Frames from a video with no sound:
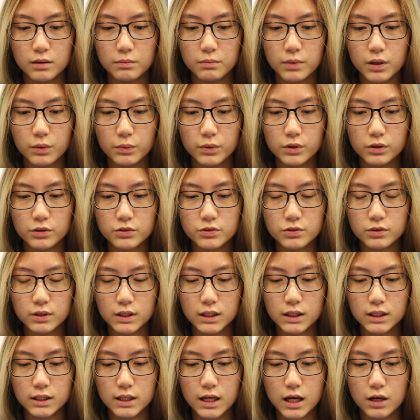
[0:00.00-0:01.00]
but we also
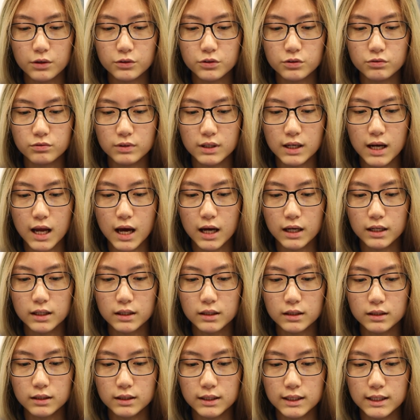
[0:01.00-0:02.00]
learned how to rely,